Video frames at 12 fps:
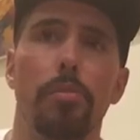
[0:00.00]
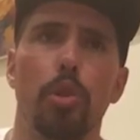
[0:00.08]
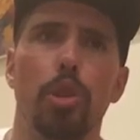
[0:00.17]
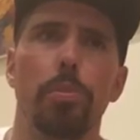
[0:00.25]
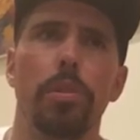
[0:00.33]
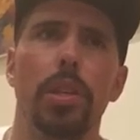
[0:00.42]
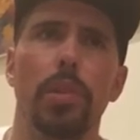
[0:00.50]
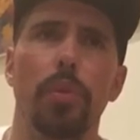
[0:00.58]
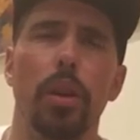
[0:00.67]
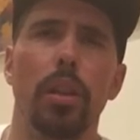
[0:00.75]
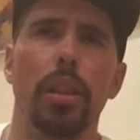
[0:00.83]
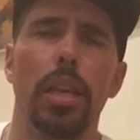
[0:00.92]
more
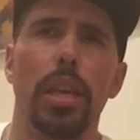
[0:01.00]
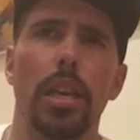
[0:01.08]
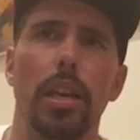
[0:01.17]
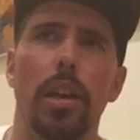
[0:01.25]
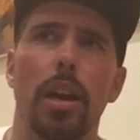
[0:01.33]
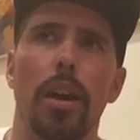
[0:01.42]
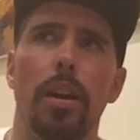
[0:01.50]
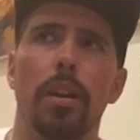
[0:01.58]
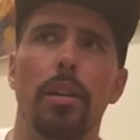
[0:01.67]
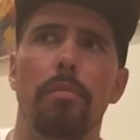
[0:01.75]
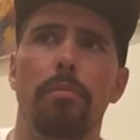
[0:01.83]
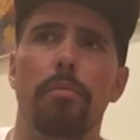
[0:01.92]
specifically
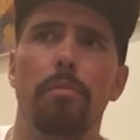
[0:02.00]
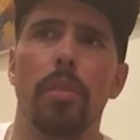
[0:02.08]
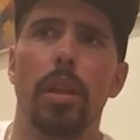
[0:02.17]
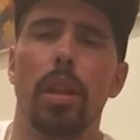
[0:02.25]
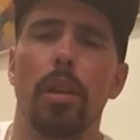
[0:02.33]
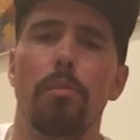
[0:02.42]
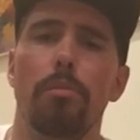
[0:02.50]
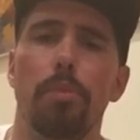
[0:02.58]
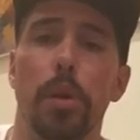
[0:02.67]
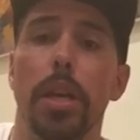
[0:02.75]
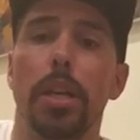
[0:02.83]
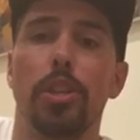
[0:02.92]

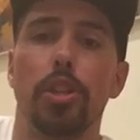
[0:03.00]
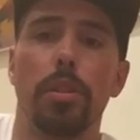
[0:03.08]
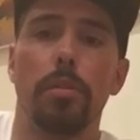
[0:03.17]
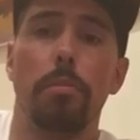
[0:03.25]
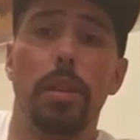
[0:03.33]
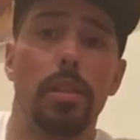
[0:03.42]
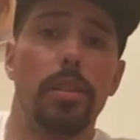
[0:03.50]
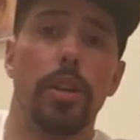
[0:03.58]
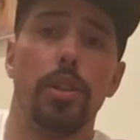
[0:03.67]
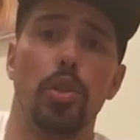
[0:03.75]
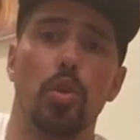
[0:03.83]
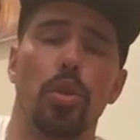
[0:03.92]
British
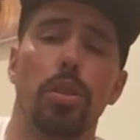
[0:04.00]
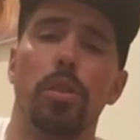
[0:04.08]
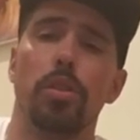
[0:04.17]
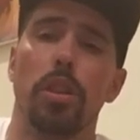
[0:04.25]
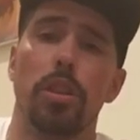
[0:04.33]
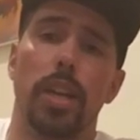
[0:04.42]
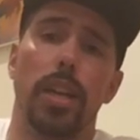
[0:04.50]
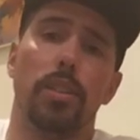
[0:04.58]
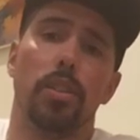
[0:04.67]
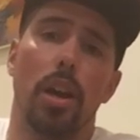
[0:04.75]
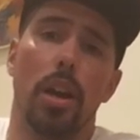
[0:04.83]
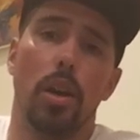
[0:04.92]
military sources such
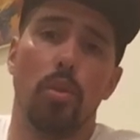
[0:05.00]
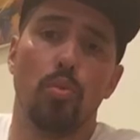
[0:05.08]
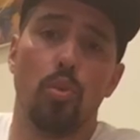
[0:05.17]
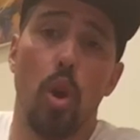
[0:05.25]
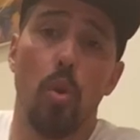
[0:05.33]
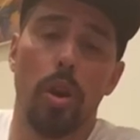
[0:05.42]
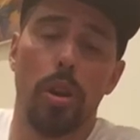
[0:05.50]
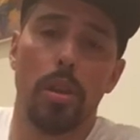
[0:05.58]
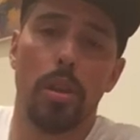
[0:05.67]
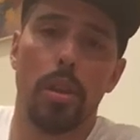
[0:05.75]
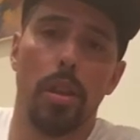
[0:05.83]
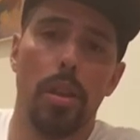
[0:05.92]
as
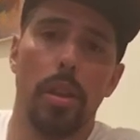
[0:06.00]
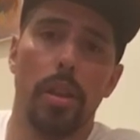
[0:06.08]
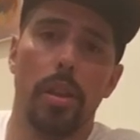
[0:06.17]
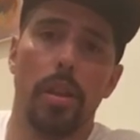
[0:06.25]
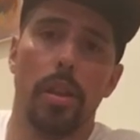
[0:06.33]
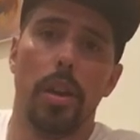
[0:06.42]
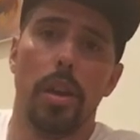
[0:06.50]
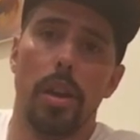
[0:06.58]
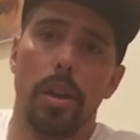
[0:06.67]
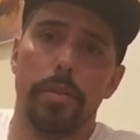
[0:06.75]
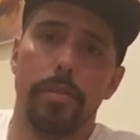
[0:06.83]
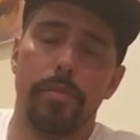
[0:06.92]
Roworth
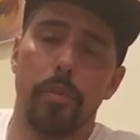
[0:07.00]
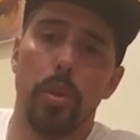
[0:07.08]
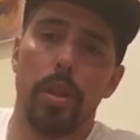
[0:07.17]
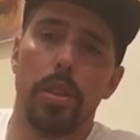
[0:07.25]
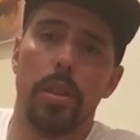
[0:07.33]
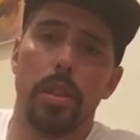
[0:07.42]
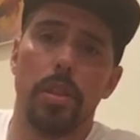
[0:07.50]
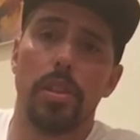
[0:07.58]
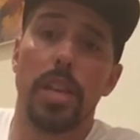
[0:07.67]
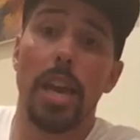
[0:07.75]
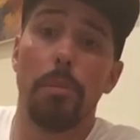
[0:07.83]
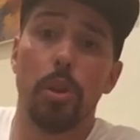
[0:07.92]
with
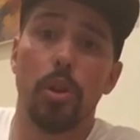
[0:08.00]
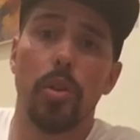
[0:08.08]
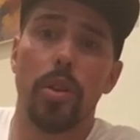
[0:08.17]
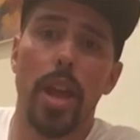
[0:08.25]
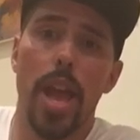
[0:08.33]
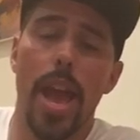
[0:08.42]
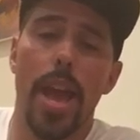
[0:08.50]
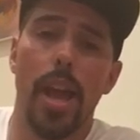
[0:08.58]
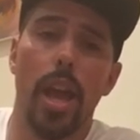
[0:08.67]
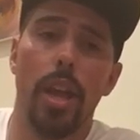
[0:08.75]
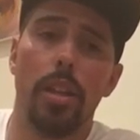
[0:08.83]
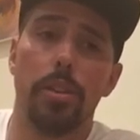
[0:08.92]
saber
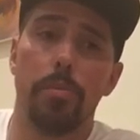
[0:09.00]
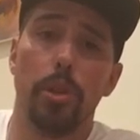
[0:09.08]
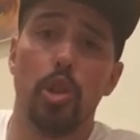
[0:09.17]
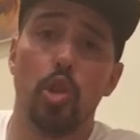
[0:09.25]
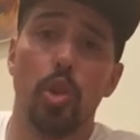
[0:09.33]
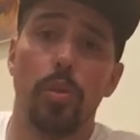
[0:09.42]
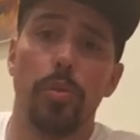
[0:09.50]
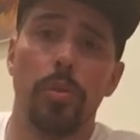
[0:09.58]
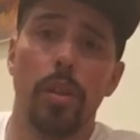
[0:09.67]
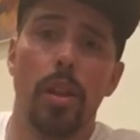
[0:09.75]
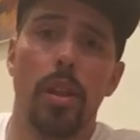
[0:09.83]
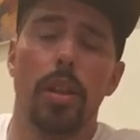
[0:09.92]
and spadroon,
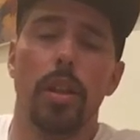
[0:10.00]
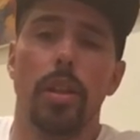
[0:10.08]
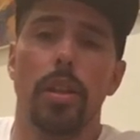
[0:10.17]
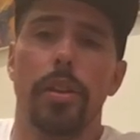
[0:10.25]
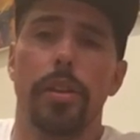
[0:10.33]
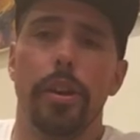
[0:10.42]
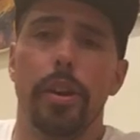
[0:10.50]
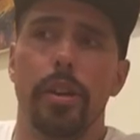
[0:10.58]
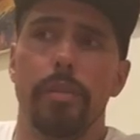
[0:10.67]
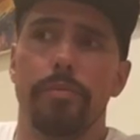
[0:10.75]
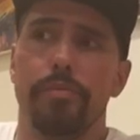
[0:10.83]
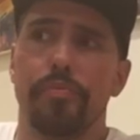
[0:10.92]

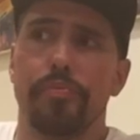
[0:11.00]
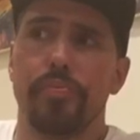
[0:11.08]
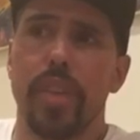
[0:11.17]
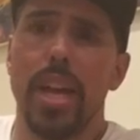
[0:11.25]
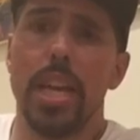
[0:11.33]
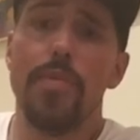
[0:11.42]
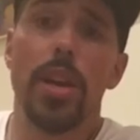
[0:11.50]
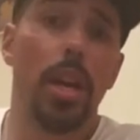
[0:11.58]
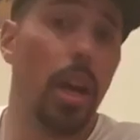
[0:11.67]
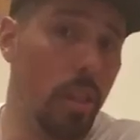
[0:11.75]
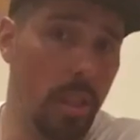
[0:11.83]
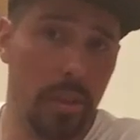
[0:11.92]
and even
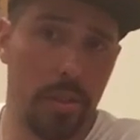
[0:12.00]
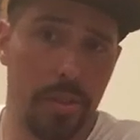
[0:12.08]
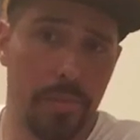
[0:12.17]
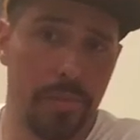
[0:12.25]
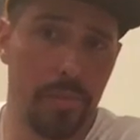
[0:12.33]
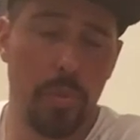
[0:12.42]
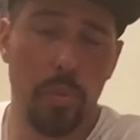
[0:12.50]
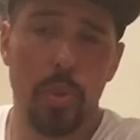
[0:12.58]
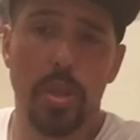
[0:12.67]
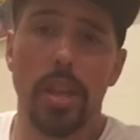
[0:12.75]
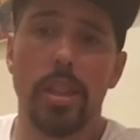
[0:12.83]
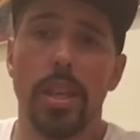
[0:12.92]
cutlass,
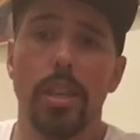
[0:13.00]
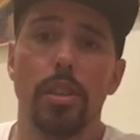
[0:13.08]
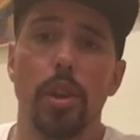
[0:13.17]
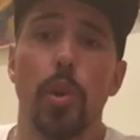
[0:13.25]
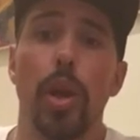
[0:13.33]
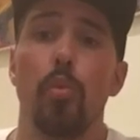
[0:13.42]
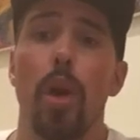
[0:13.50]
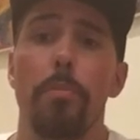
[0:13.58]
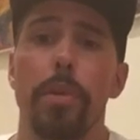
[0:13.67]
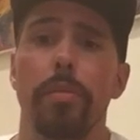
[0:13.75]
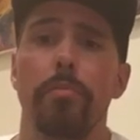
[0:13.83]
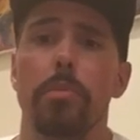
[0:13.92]
which I think is a great
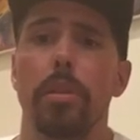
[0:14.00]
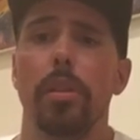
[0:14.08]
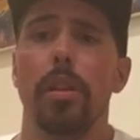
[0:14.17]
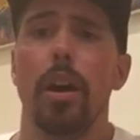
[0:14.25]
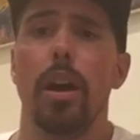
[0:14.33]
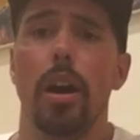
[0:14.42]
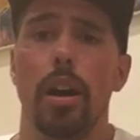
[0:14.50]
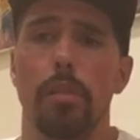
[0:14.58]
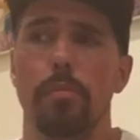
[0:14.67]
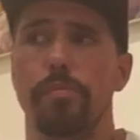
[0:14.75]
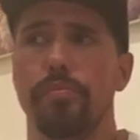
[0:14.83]
weapon. A